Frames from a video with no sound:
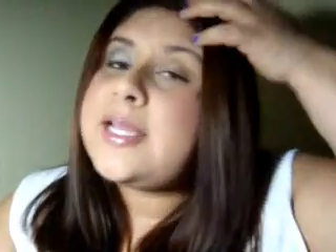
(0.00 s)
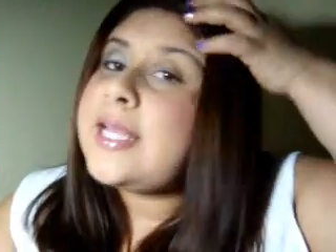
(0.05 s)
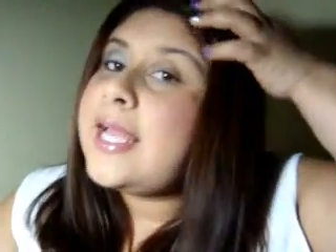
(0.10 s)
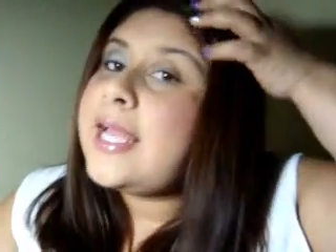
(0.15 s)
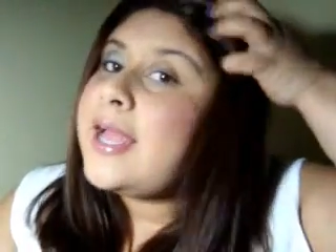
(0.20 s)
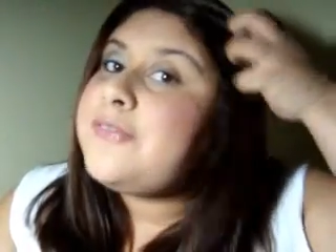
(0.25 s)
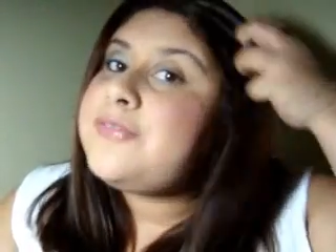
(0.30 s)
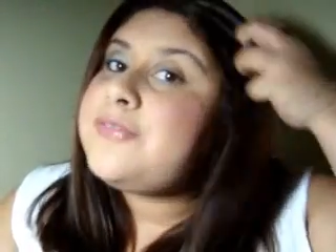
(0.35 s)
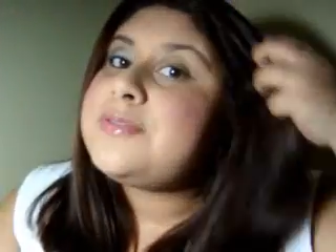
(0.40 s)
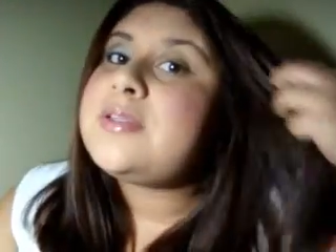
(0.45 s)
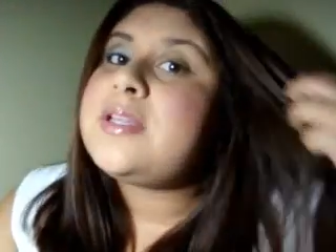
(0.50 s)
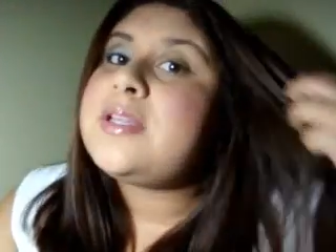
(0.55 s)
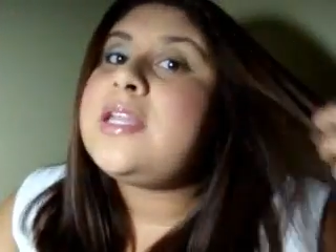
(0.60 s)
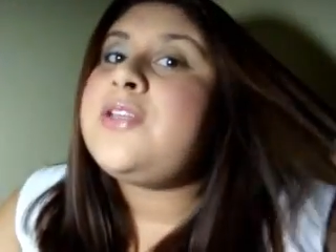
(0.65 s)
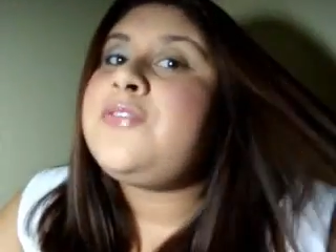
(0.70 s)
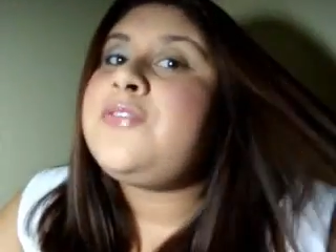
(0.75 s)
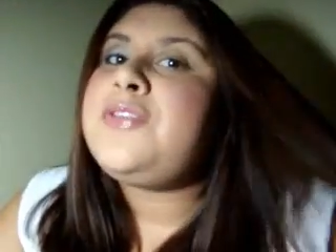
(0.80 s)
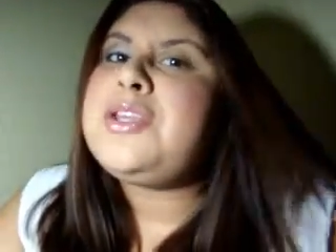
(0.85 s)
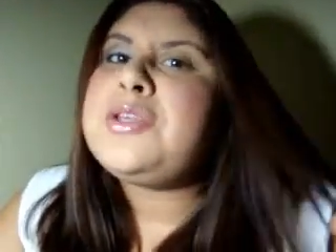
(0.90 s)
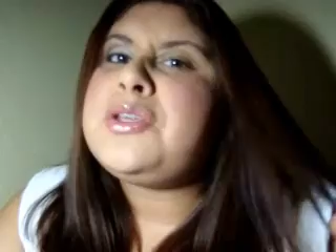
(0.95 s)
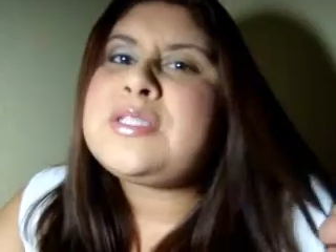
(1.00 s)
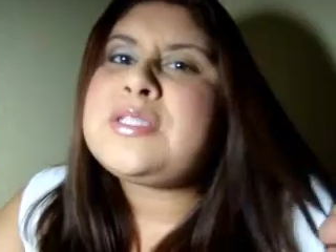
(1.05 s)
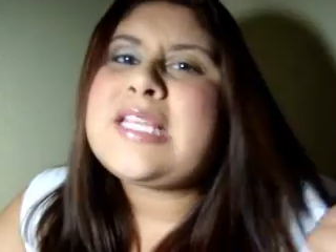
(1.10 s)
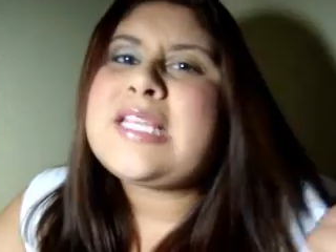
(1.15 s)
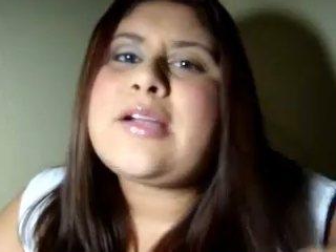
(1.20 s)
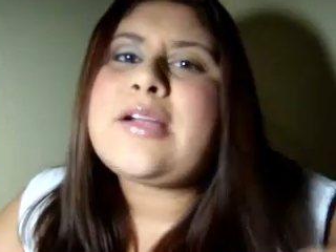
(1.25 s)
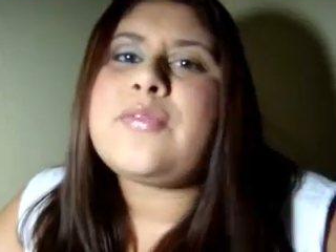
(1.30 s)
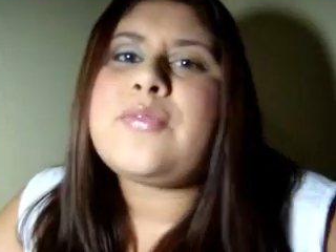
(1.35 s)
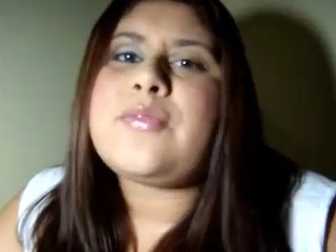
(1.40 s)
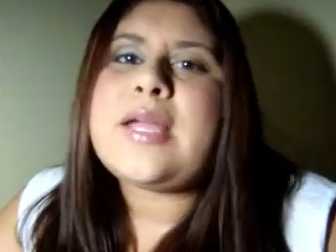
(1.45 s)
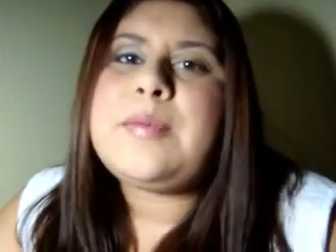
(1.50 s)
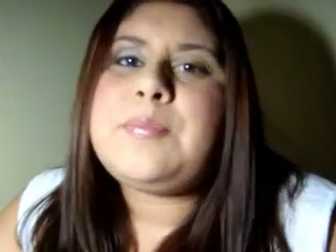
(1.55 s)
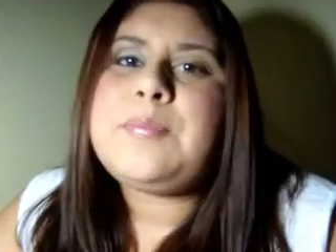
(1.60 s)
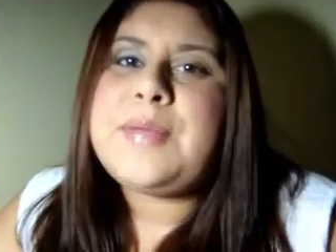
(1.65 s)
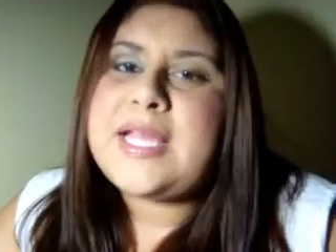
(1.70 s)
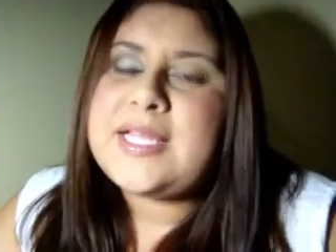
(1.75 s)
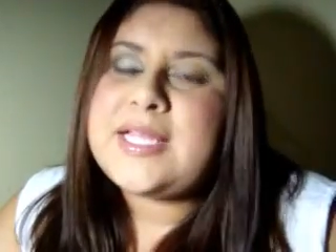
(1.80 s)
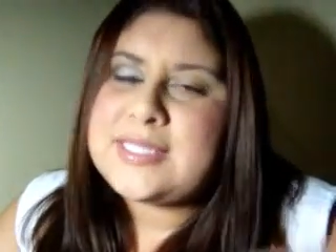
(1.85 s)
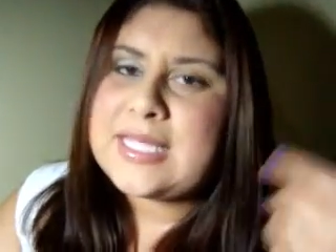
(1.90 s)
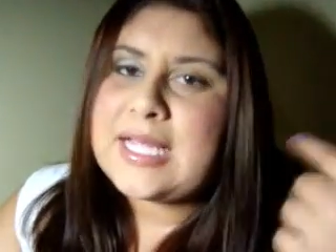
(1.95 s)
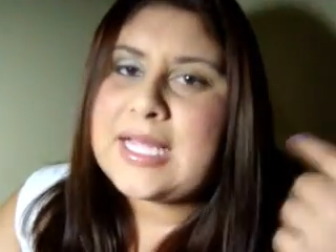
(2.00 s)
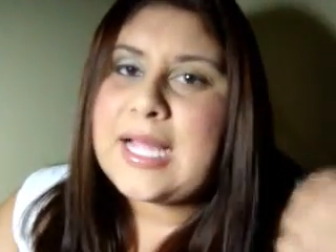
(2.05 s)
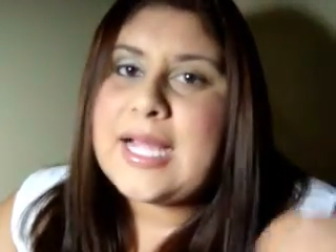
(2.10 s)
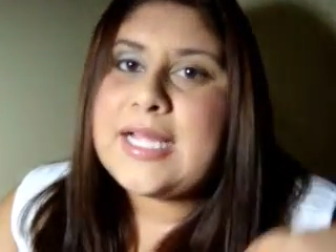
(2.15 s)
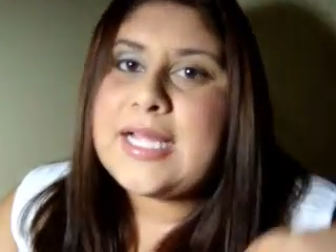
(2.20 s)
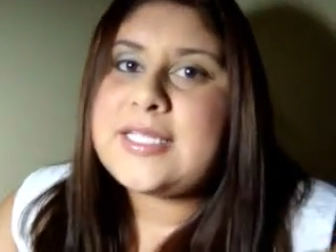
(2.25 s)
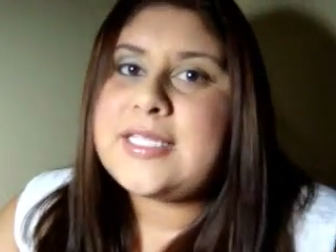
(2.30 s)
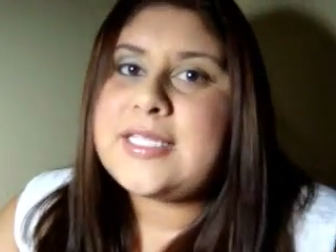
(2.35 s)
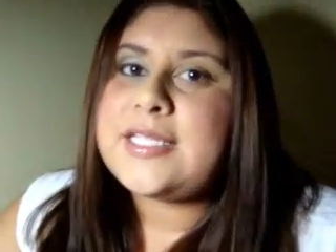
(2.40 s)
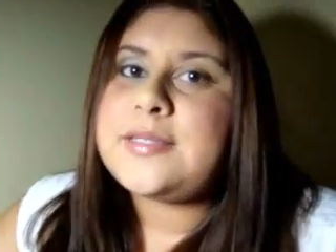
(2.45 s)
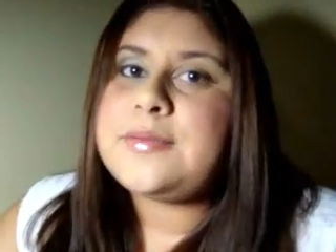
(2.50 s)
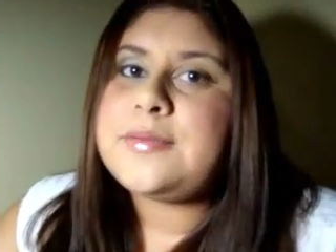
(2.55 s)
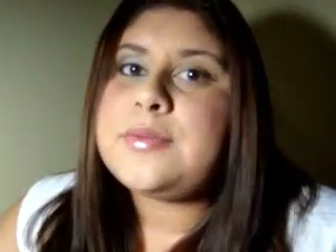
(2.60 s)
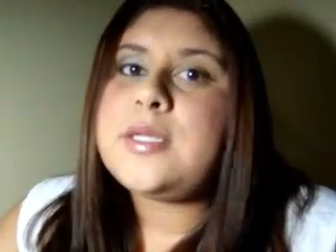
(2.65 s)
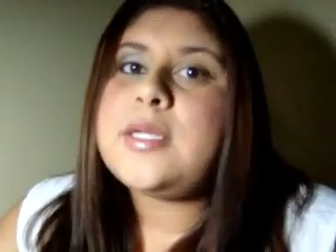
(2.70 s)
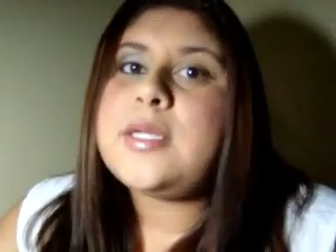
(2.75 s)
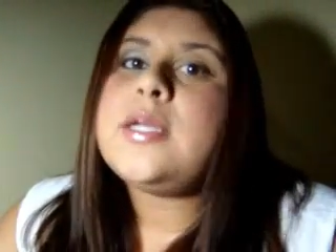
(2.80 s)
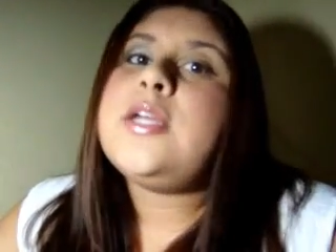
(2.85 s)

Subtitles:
gonna have, if you use like a red base like I did,